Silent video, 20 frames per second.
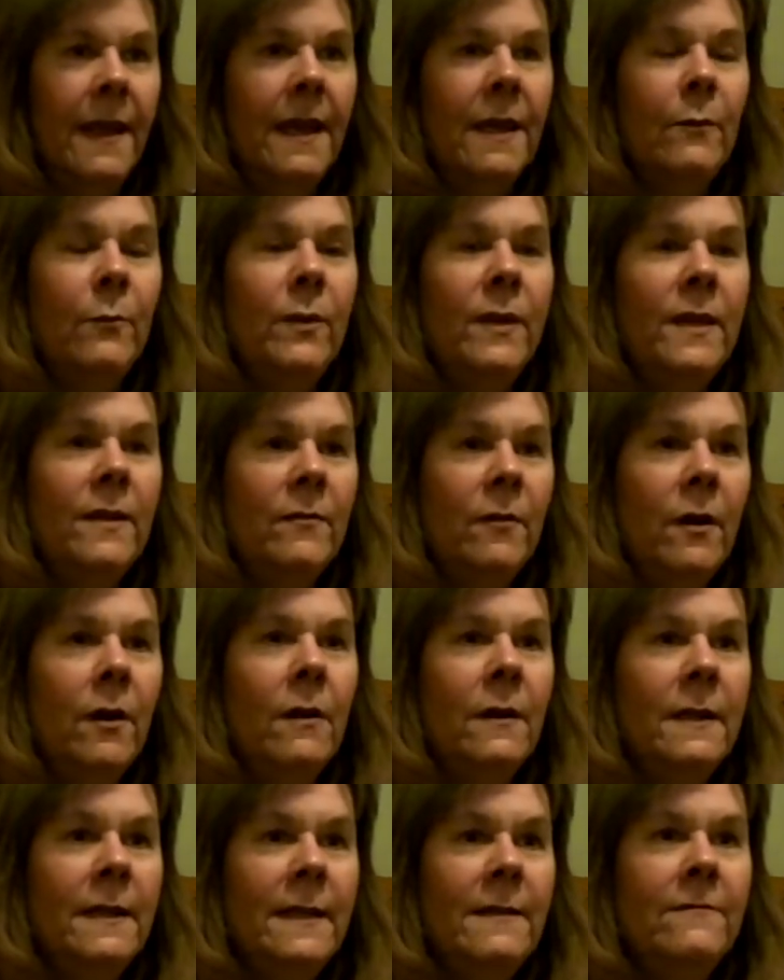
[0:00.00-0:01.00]
And we have
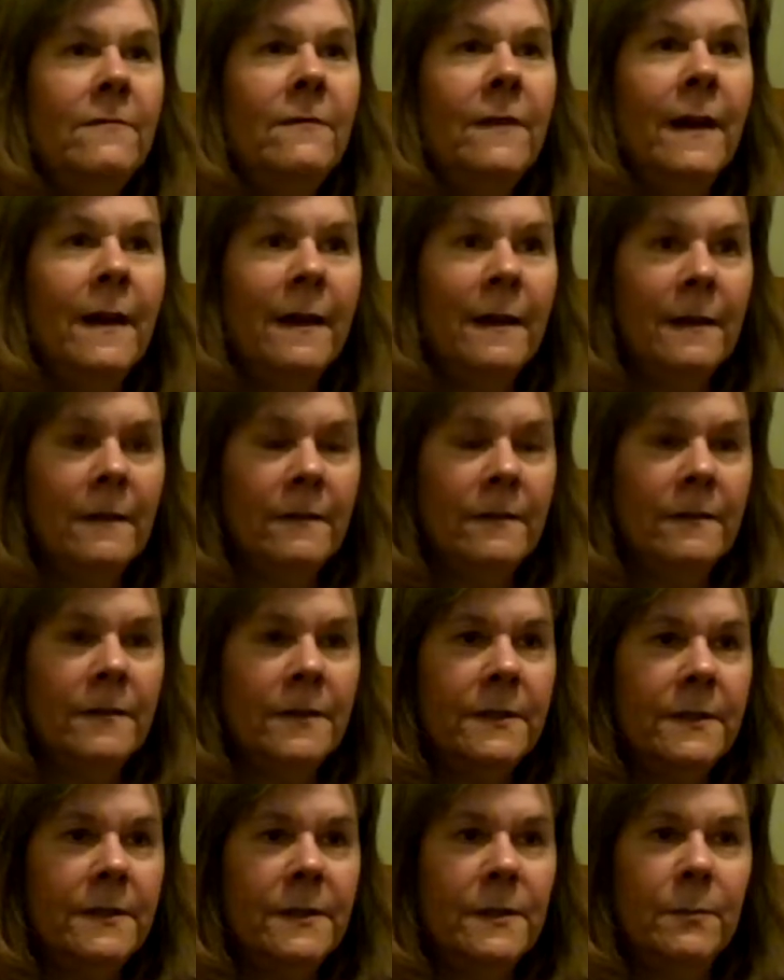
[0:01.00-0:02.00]
all
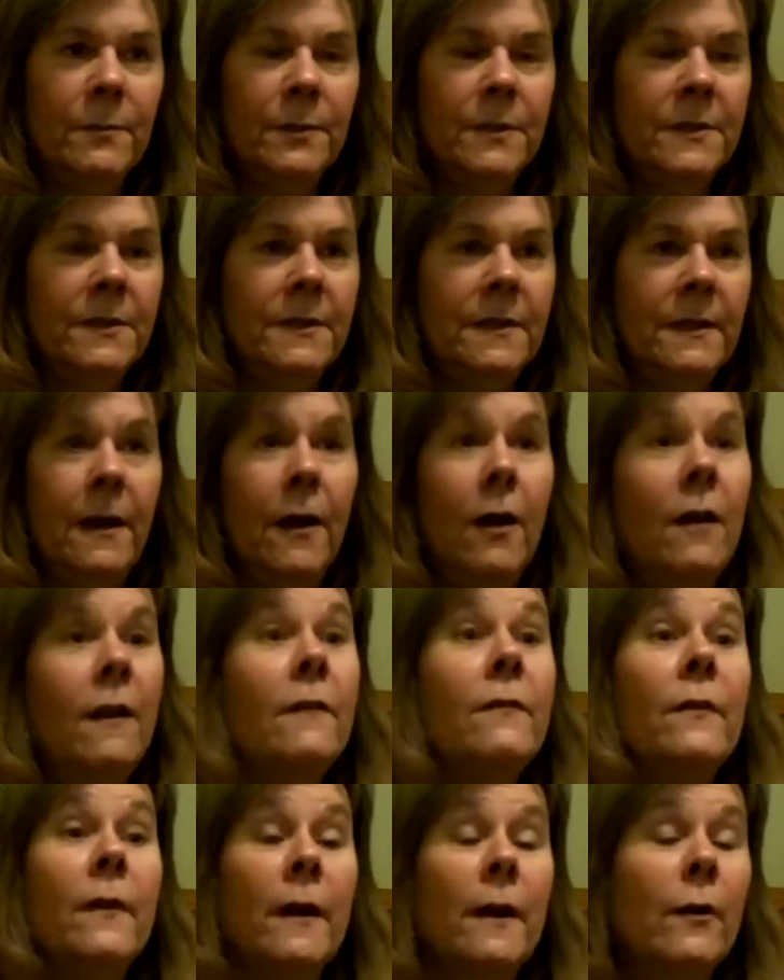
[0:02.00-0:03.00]
evolved to,
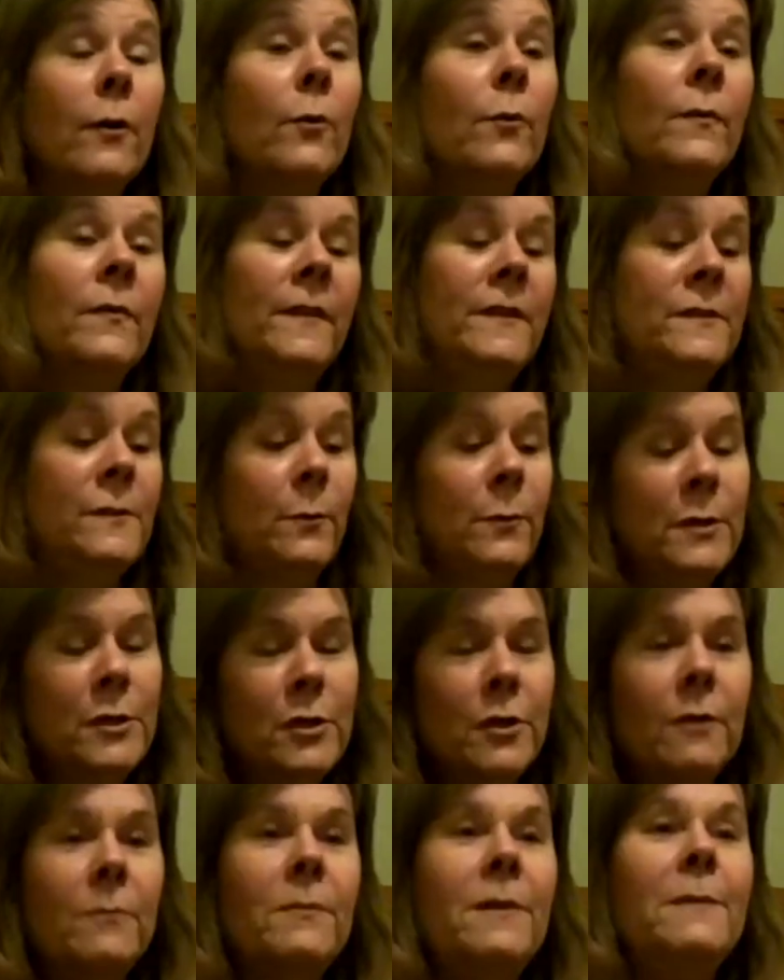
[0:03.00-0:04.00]
all of these
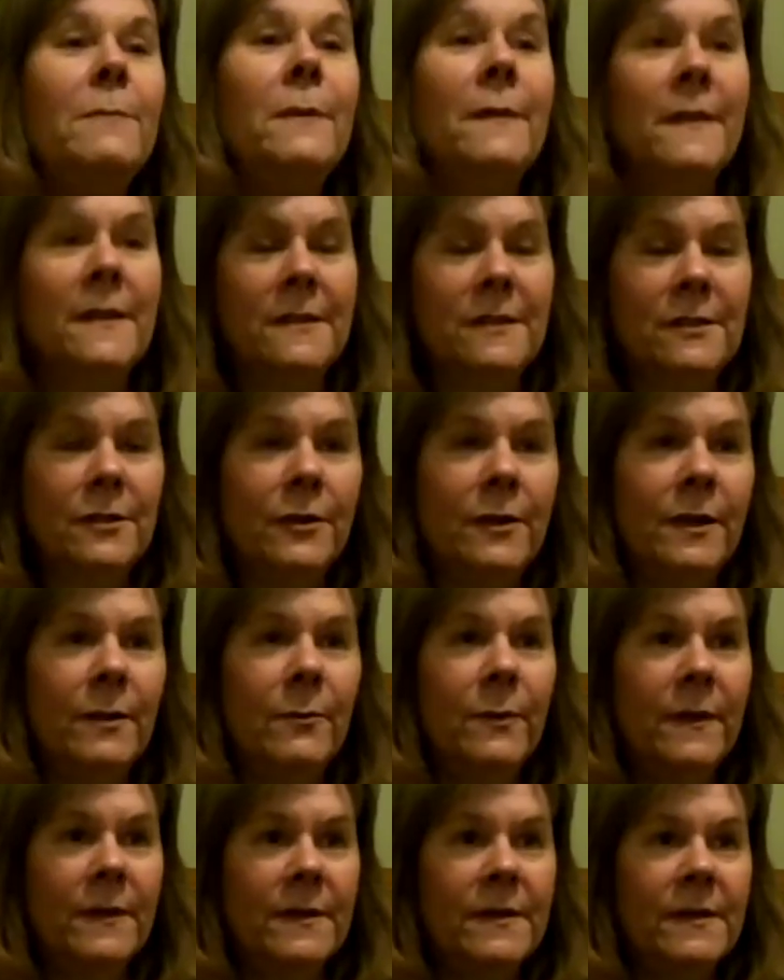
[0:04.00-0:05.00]
original people that
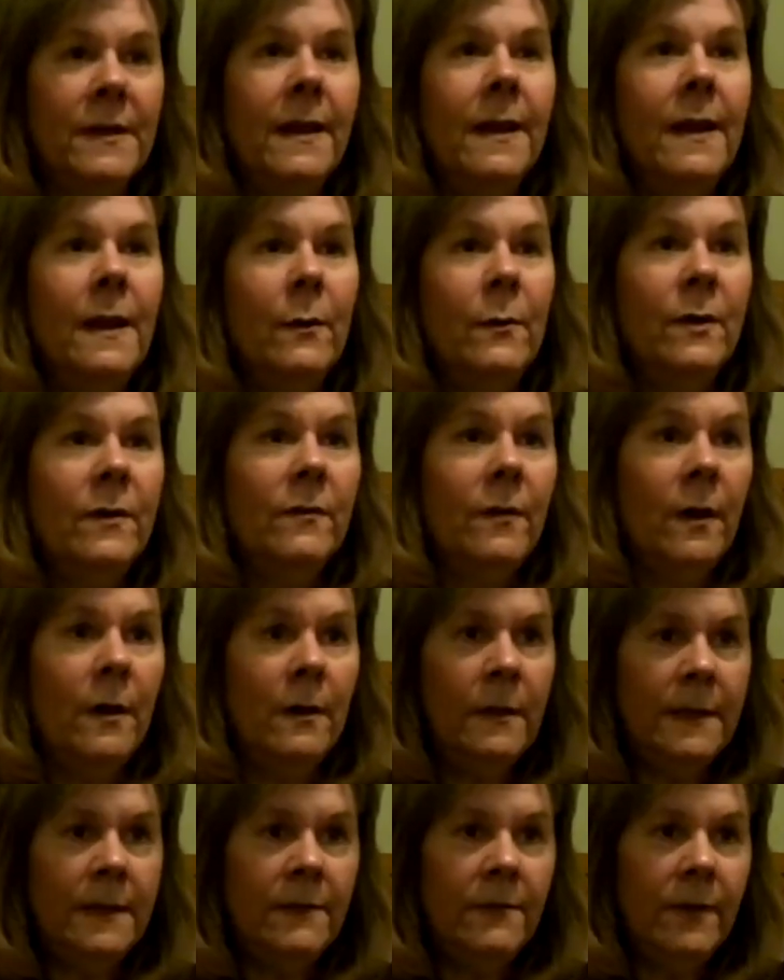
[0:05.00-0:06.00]
started with us, we've
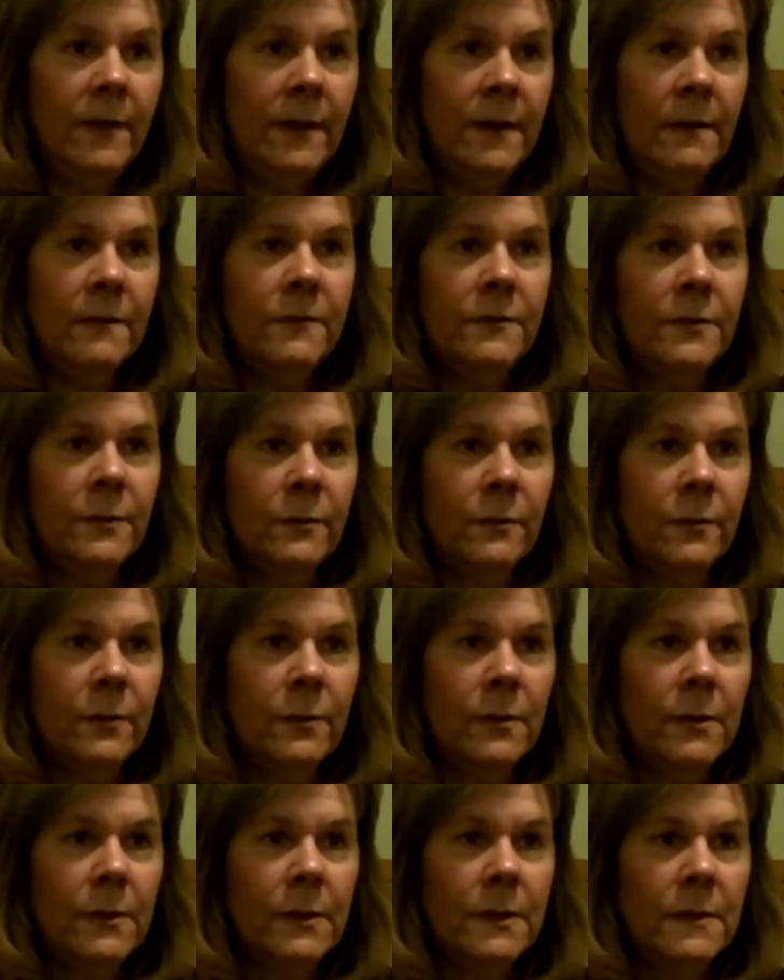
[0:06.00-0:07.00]
all evolved to
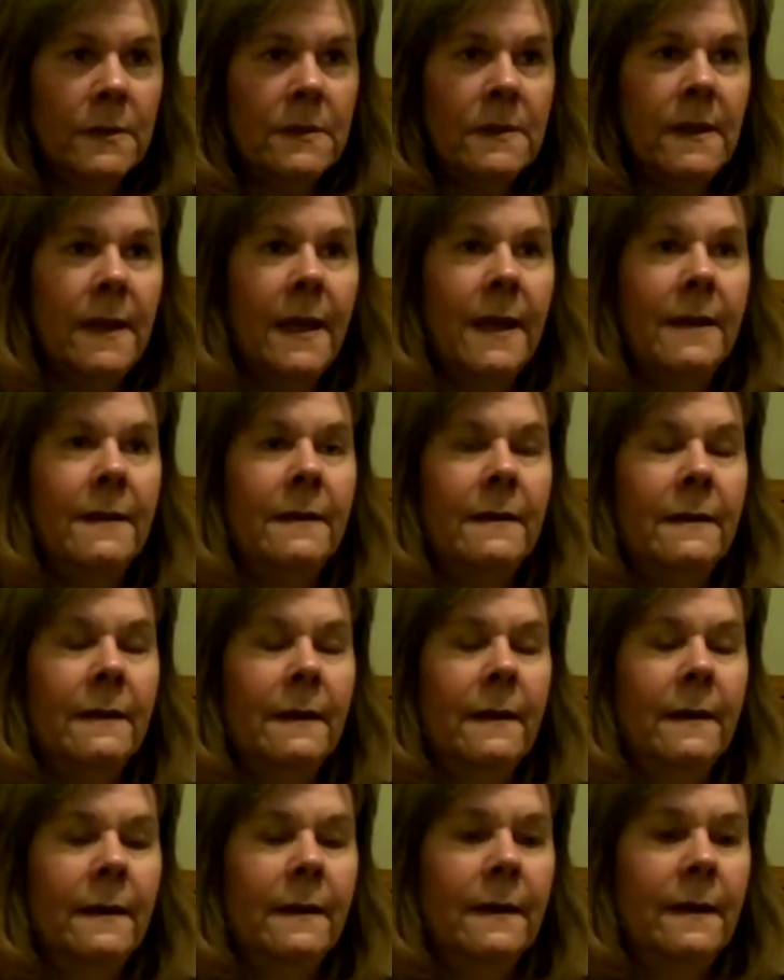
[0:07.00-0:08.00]
roles that
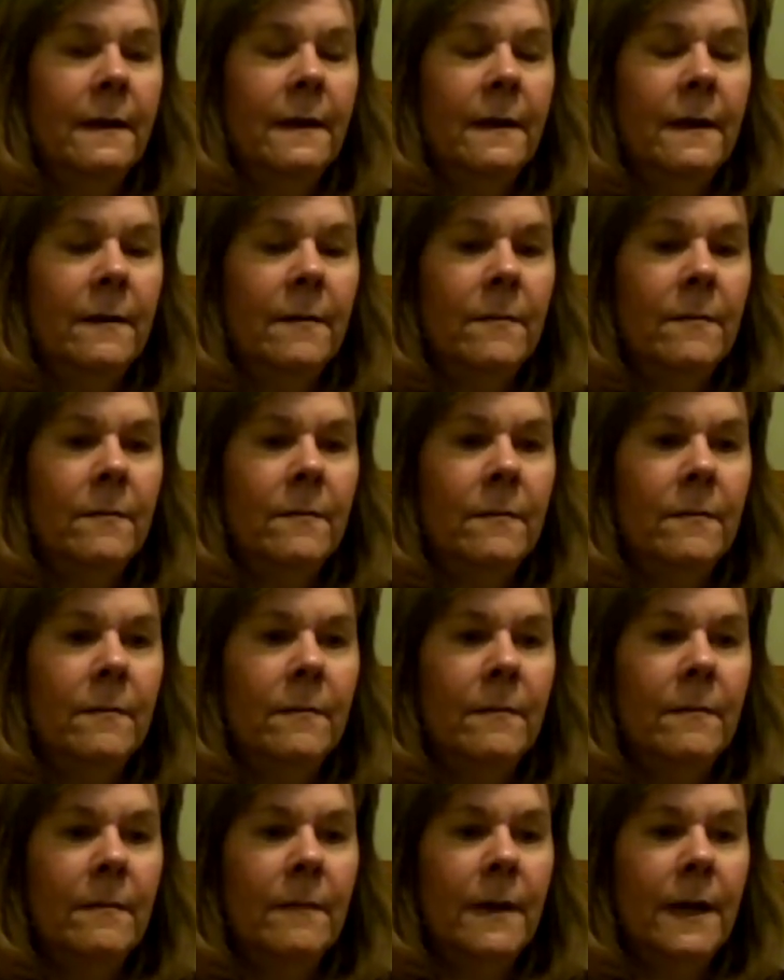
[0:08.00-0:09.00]

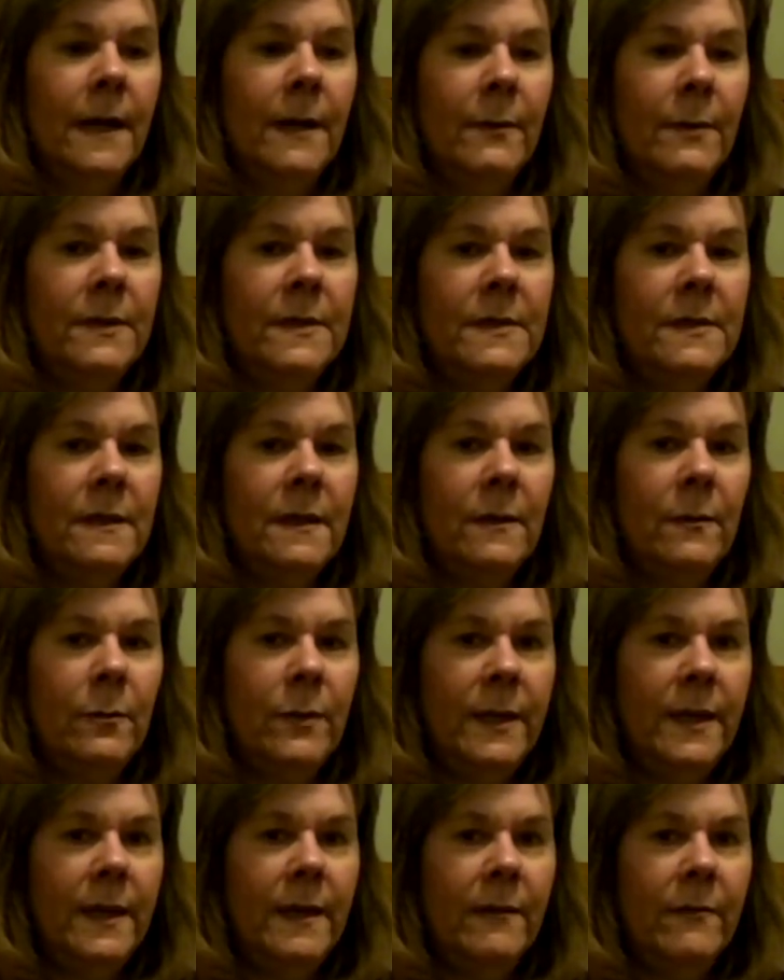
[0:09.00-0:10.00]
I would say
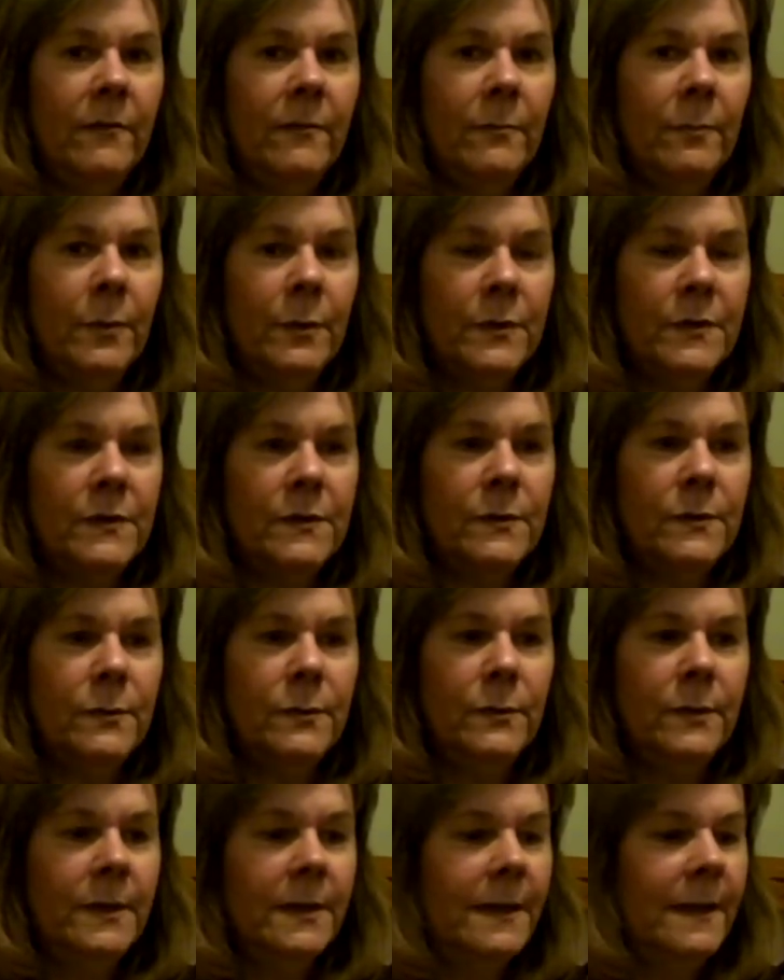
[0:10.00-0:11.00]
we have
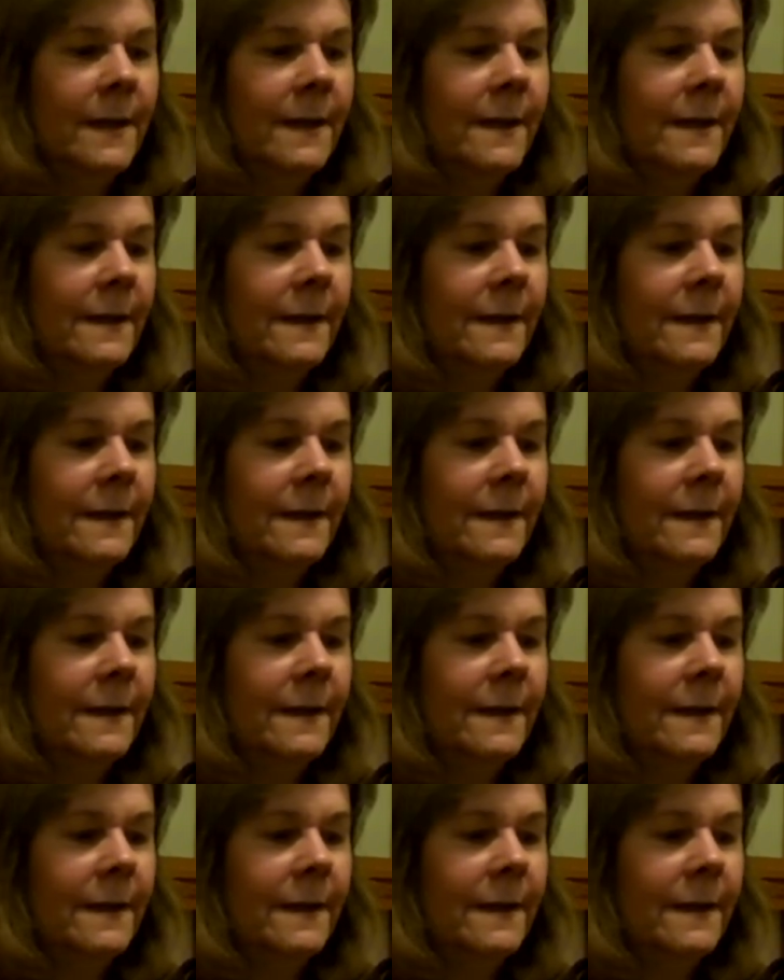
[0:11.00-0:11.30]
pursued